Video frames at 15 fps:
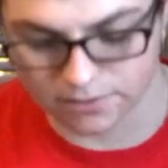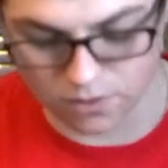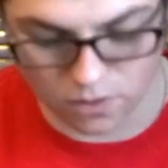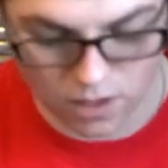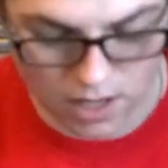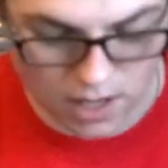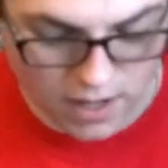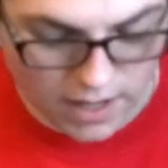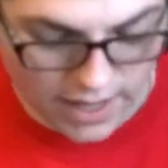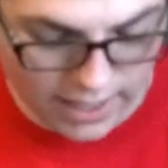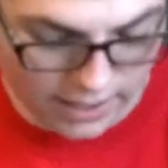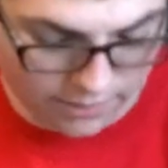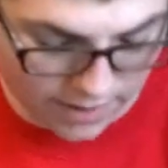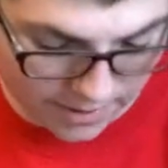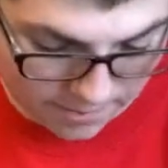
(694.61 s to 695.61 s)
So
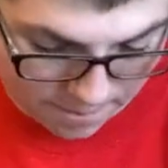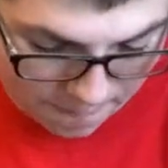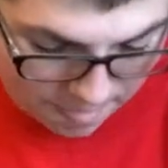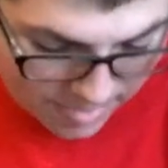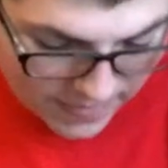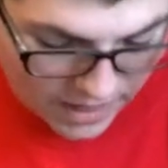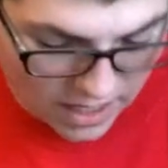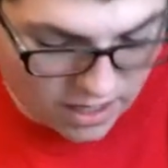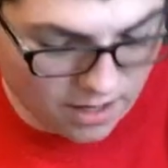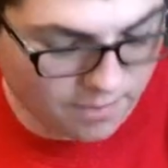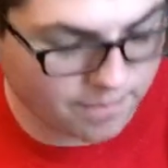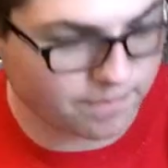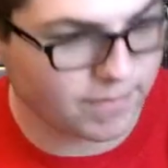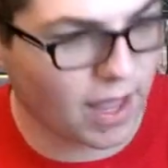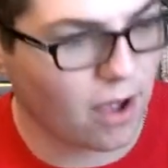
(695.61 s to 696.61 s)
anyway,
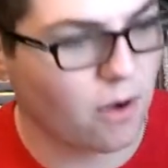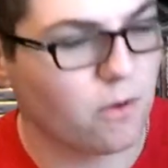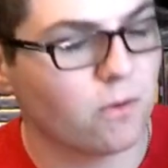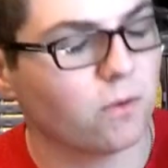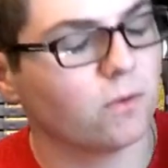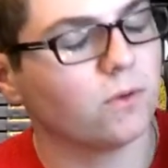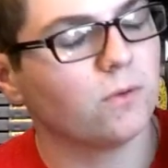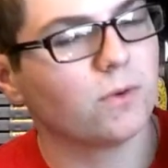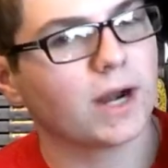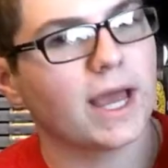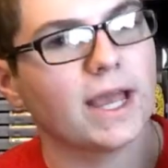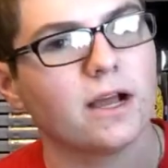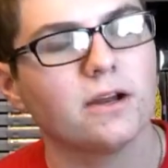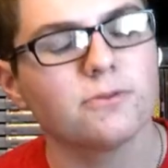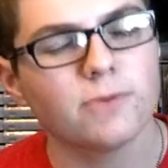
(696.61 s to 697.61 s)
now when
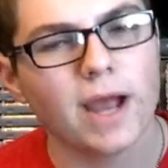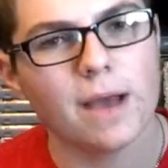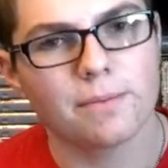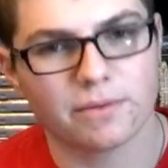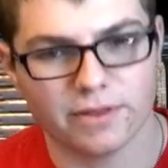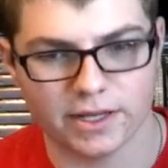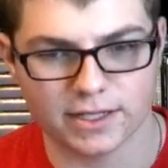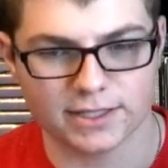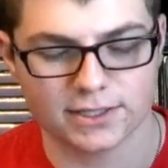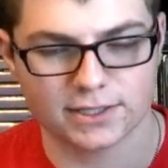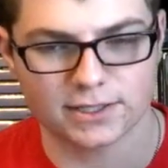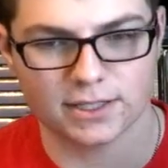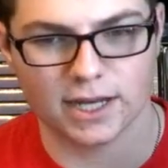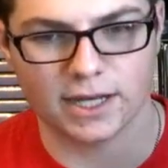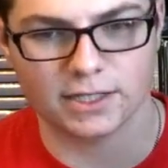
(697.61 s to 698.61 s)
I unwrapped
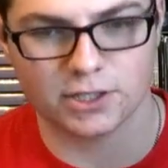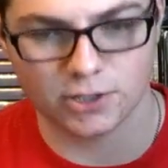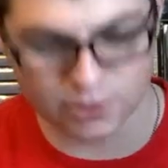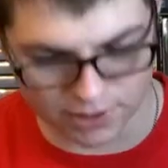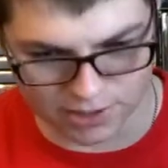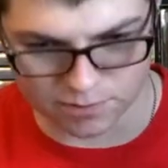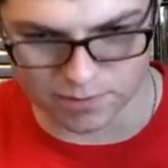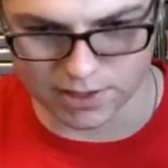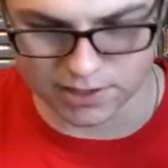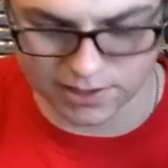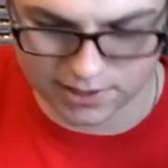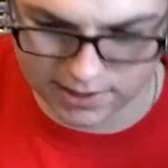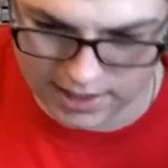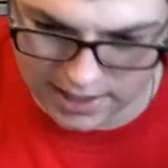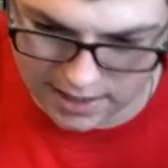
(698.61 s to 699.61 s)
this on
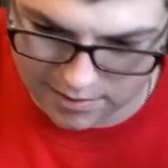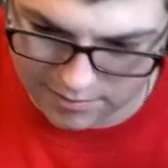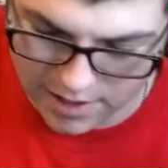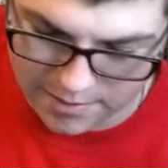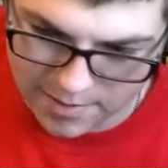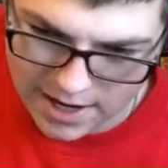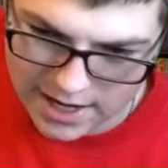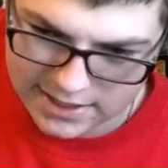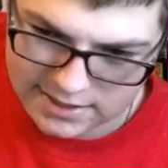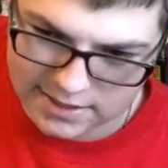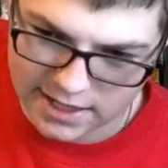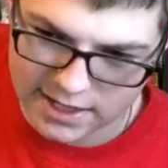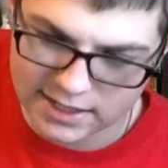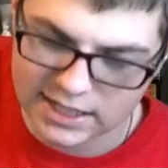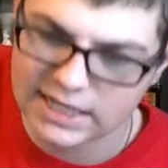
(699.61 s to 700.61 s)
Christmas, my mom
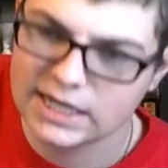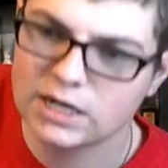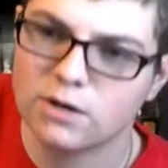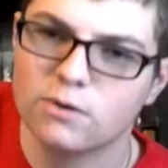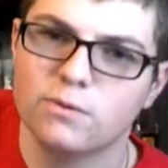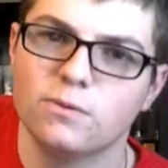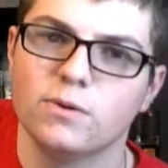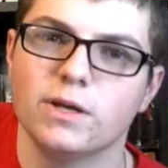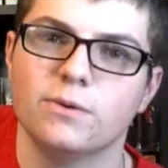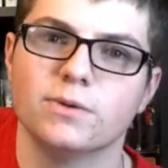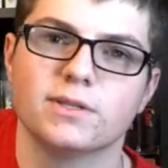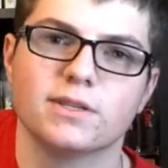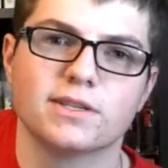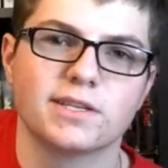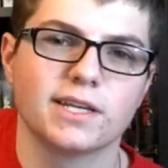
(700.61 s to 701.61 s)
said, it
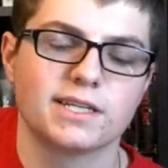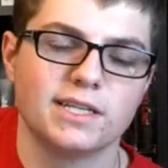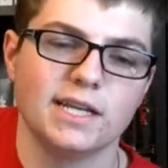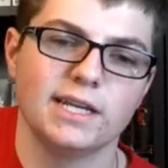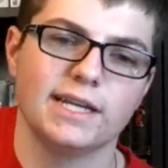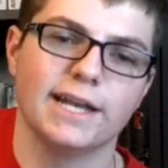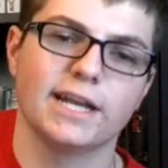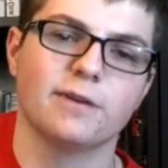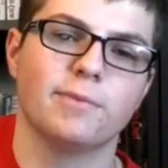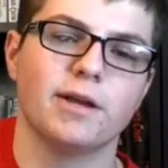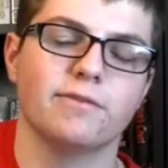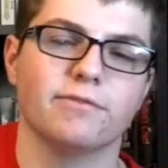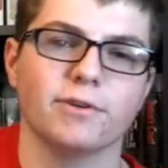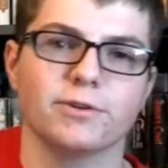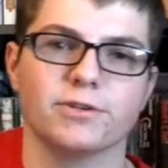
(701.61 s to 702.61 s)
was the 16
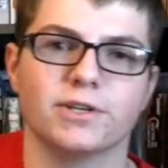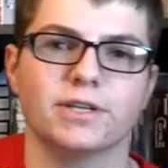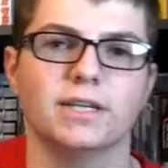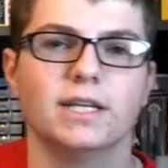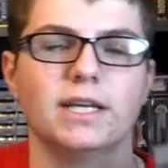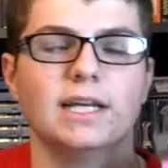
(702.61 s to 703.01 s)
gigabyte version.